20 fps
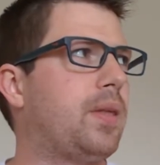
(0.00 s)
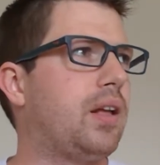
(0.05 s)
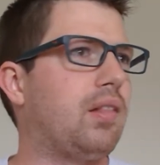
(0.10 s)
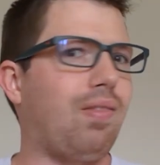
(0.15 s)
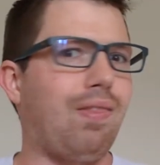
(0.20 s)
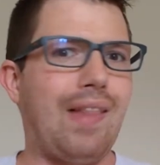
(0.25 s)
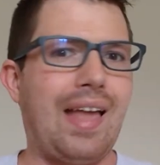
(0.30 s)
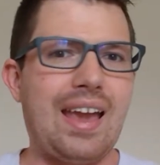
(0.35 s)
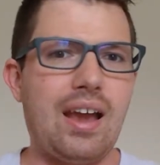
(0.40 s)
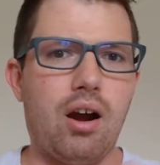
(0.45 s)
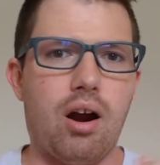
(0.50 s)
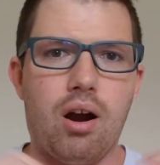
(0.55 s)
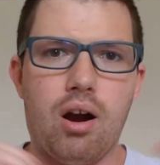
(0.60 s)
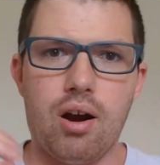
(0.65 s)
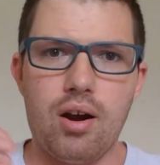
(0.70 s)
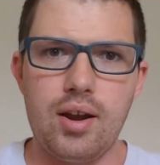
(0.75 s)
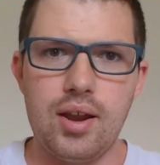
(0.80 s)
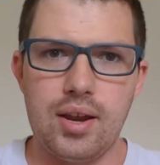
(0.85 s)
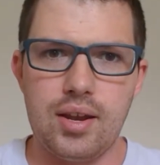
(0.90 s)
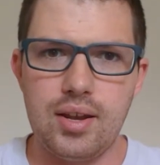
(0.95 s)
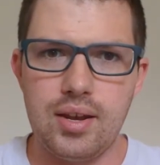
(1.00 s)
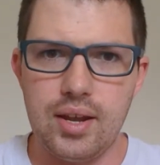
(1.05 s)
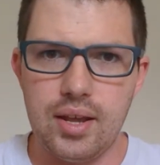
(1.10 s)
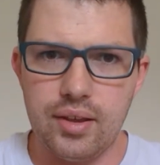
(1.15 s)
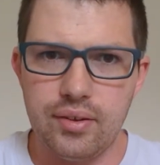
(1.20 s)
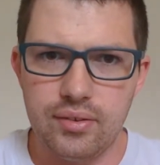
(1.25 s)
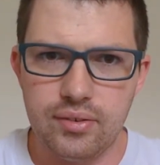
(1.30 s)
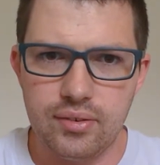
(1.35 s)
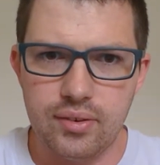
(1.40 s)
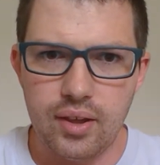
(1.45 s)

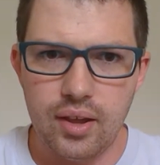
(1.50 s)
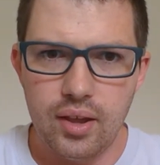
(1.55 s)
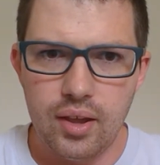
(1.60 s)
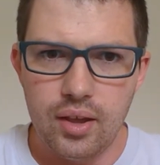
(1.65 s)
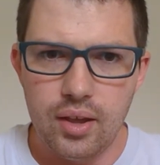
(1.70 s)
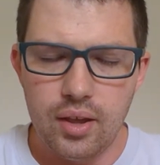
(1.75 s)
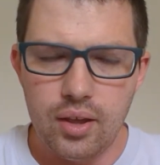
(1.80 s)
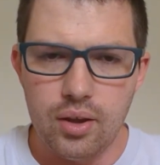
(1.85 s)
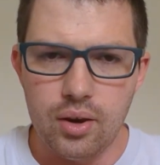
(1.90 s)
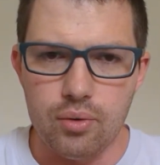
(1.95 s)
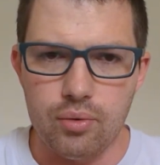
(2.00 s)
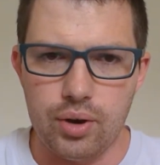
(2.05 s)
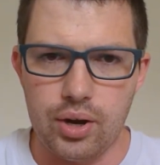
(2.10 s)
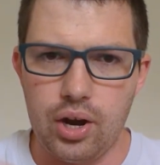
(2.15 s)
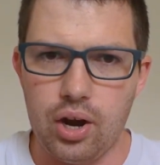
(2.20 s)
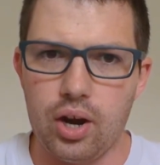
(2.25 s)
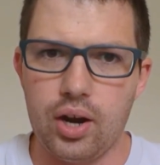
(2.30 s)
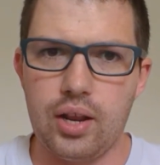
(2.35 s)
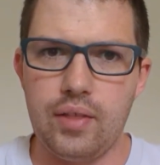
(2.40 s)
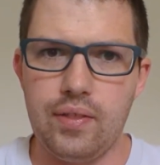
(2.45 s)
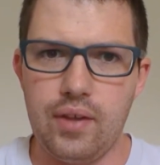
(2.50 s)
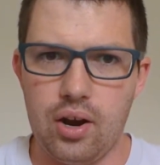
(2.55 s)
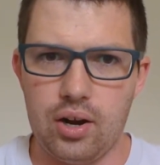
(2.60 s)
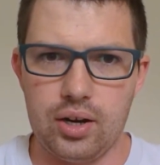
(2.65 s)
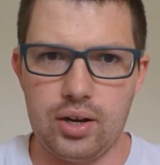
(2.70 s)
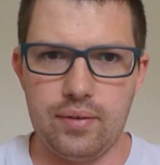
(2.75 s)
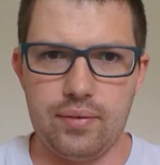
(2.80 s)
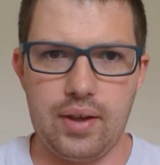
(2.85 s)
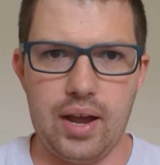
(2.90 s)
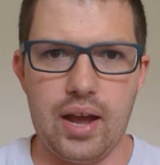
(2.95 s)
lightheartedness regarding the
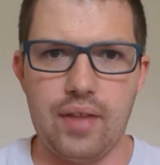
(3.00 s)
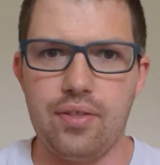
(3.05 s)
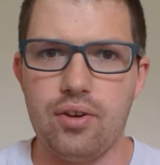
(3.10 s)
Ark of God.